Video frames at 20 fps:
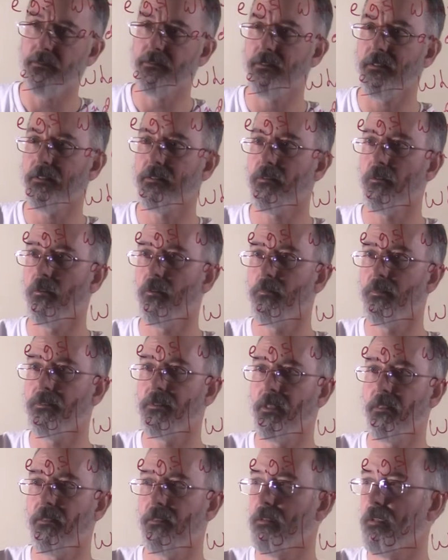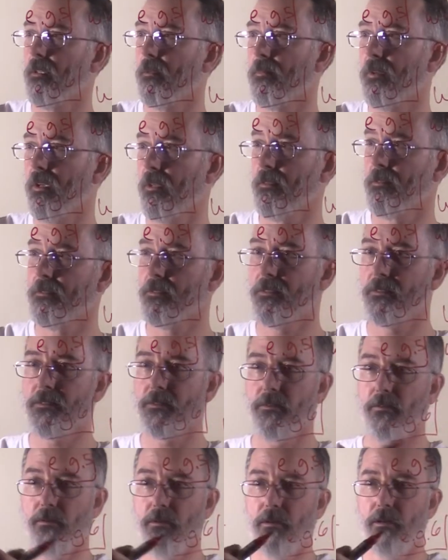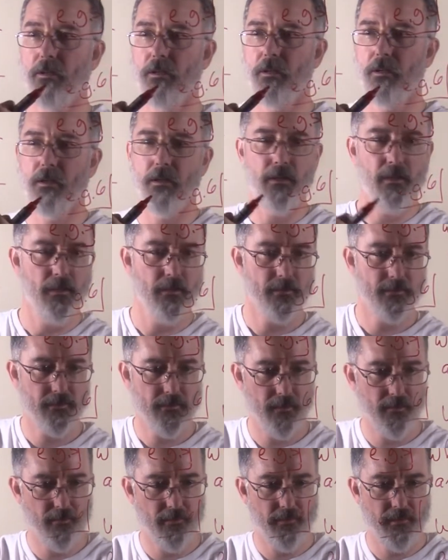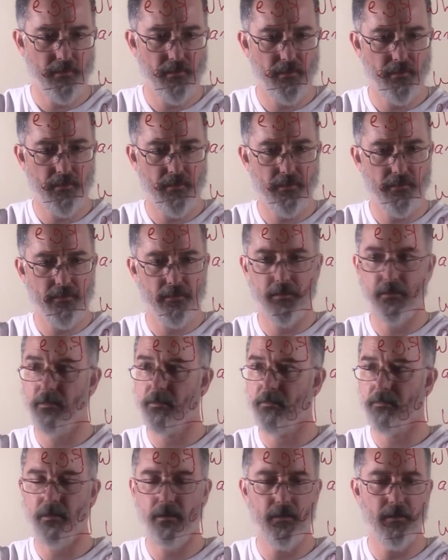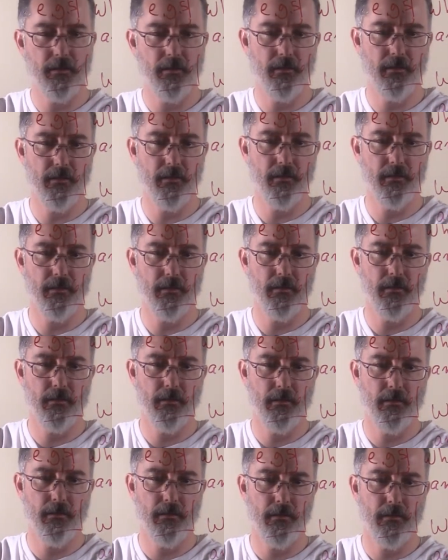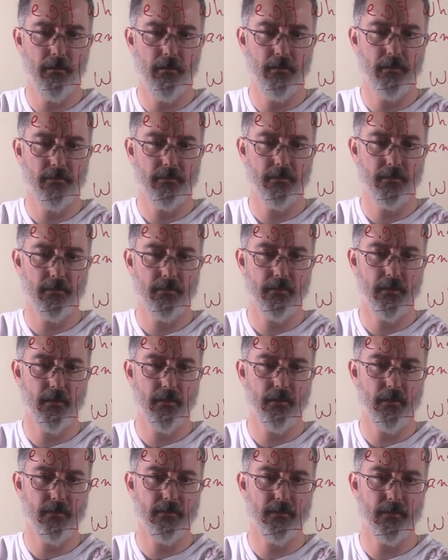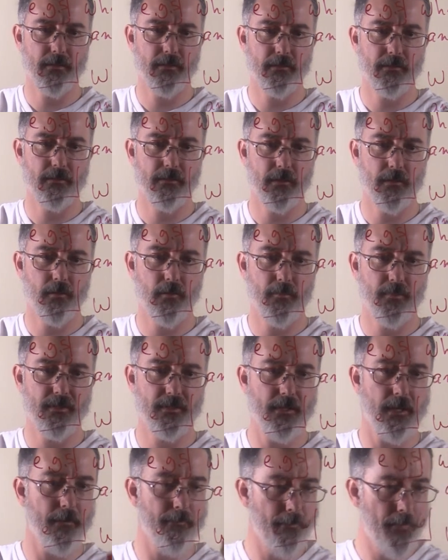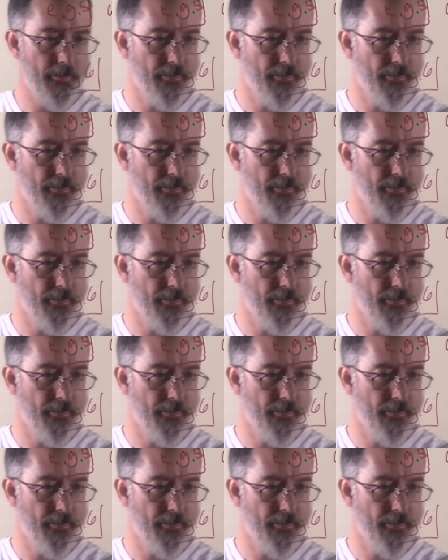z-score, percent in the tail beyond the z-score. So this is 16.60%.